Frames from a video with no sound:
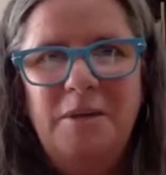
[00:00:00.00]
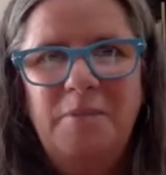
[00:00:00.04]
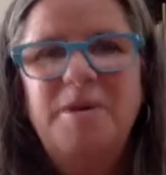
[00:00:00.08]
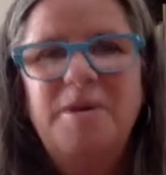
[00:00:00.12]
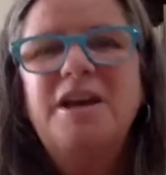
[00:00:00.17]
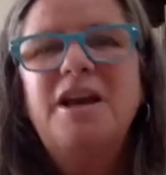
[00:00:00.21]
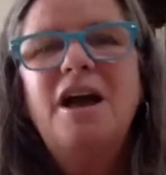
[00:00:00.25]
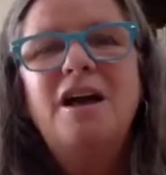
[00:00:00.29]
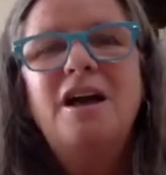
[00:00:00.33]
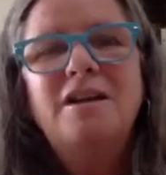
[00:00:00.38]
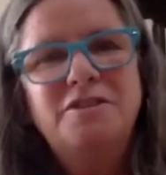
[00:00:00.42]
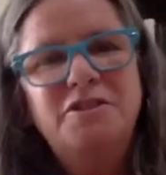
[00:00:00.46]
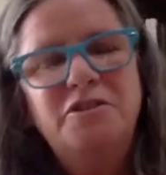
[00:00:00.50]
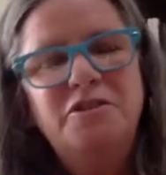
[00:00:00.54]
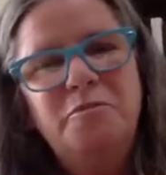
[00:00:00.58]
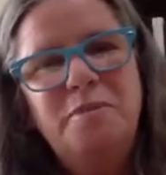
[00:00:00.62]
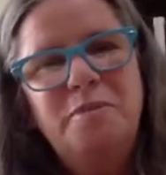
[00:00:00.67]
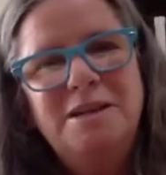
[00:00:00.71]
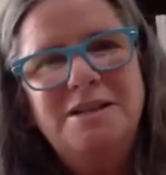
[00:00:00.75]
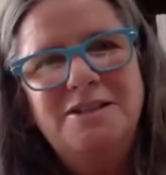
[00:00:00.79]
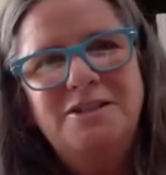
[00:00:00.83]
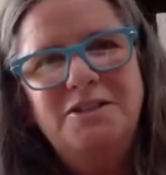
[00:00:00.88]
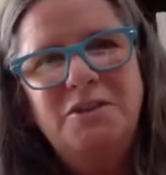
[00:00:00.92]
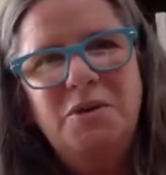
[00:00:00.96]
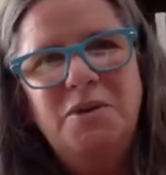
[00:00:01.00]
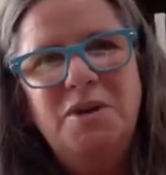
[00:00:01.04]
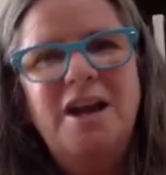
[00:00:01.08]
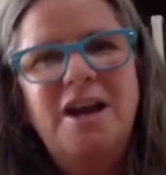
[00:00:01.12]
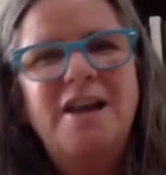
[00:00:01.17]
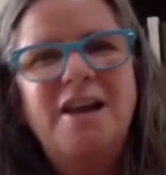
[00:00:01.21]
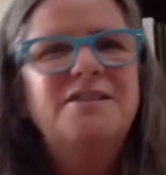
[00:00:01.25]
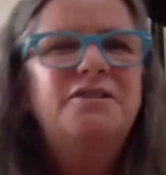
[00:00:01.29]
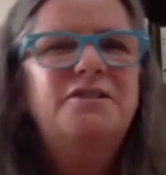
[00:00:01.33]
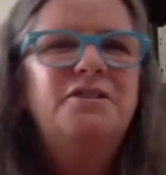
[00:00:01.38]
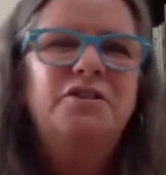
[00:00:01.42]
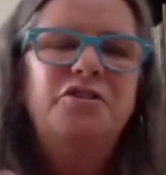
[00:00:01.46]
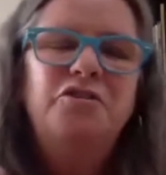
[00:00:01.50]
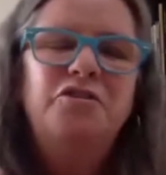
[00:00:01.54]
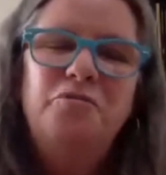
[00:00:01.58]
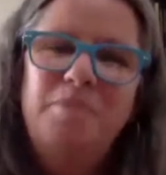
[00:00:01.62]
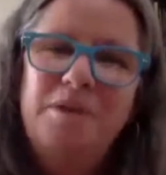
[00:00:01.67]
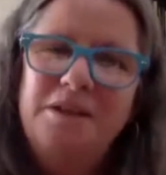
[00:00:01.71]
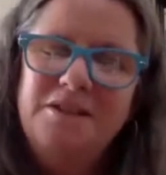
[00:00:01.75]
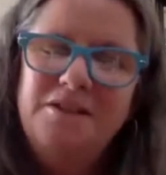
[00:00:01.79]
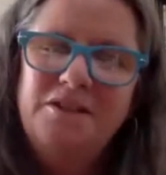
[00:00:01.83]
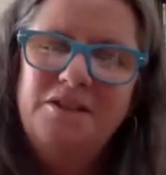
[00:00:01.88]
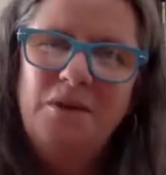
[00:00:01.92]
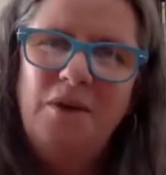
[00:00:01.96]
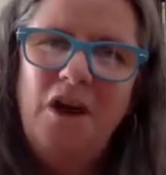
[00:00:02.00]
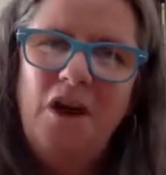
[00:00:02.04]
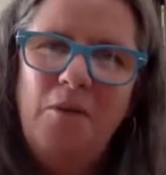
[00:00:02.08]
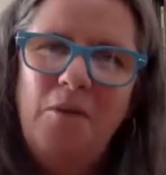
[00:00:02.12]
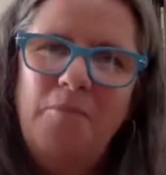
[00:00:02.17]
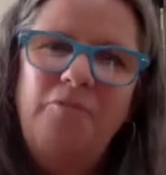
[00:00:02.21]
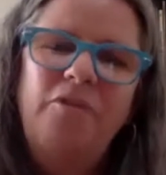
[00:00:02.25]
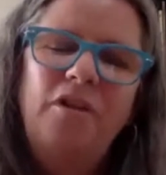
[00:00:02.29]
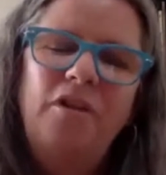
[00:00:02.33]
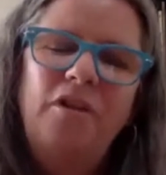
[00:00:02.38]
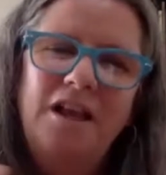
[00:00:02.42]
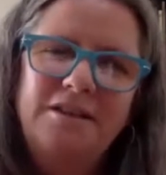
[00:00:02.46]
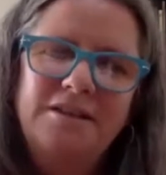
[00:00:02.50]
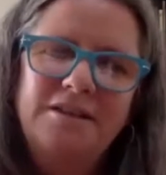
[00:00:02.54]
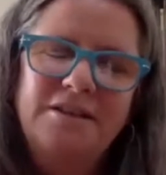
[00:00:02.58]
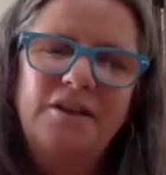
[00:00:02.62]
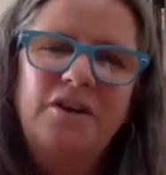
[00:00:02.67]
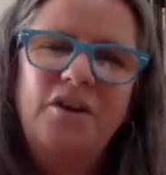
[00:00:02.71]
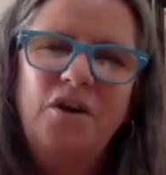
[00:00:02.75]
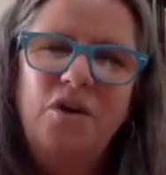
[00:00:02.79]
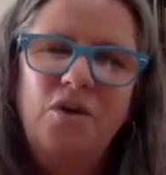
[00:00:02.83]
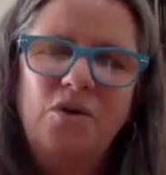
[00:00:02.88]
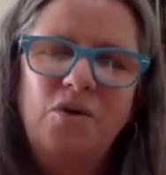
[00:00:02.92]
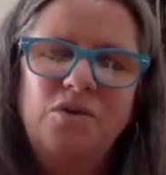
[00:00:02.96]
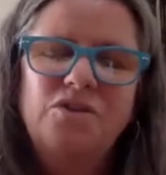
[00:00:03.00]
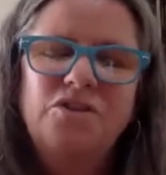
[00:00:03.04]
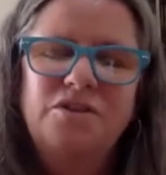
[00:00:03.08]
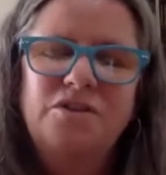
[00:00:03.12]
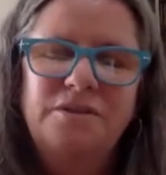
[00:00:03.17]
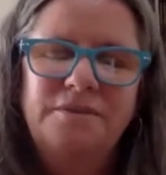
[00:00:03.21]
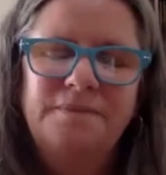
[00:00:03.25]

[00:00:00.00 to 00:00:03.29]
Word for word: because you've been so nice or you've been so helpful as a coach.